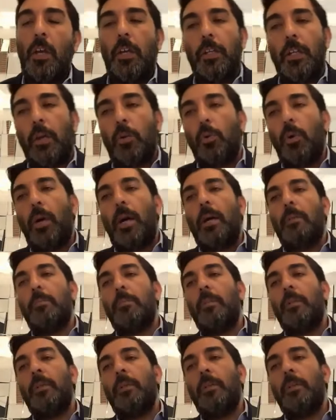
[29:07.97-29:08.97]
Yerucham,
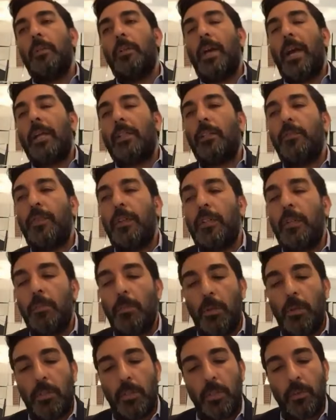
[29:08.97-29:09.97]
you activate the
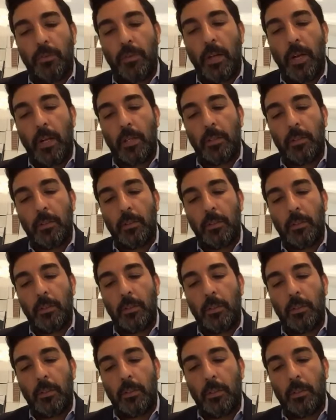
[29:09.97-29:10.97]
mercy of God.
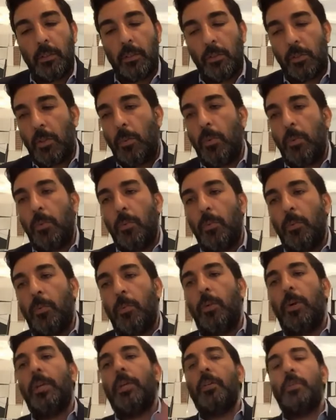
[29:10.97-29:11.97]
So
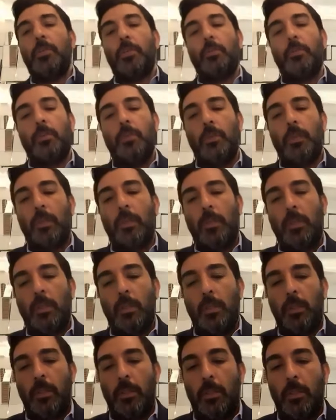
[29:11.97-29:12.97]
what do you do?
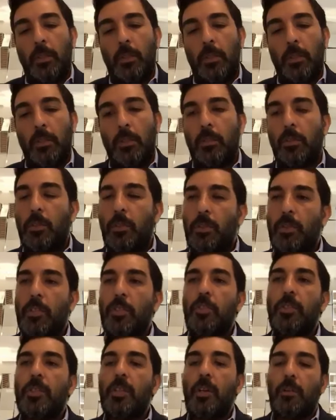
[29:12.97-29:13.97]
So you
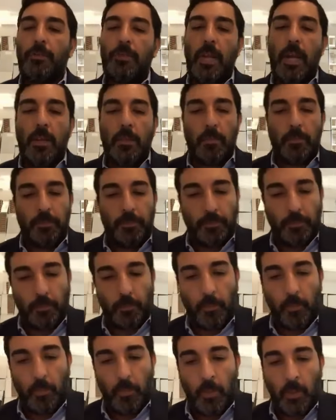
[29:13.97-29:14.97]
sit yourself down.
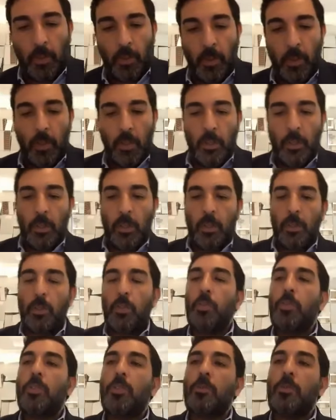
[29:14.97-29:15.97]

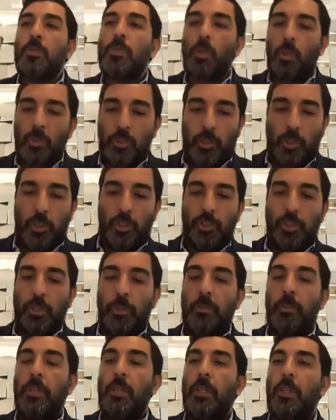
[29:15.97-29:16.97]
You do some soul
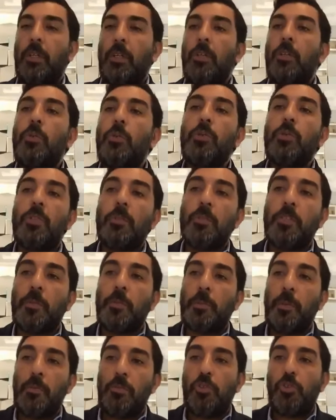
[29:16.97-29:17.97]
searching. You do some
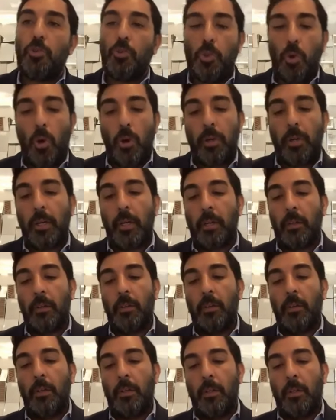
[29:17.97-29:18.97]
spiritual auditing
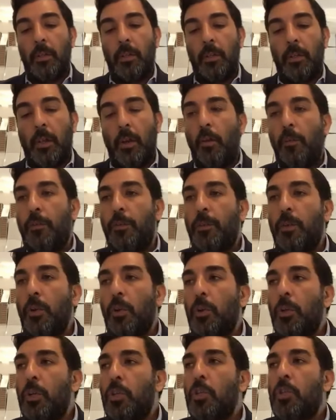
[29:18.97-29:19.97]
of
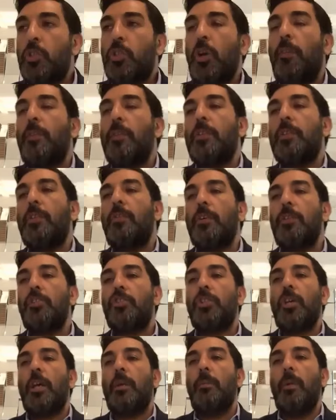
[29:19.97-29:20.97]
your service of
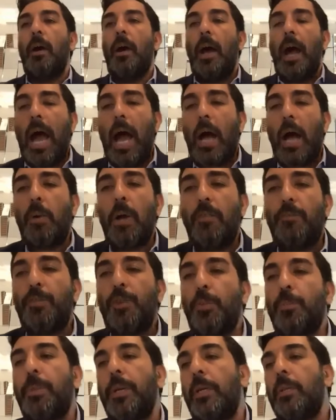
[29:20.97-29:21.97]
Hashem. How have
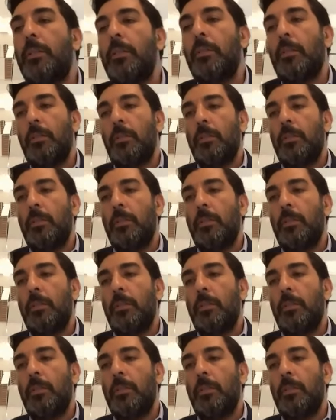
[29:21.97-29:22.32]
you been?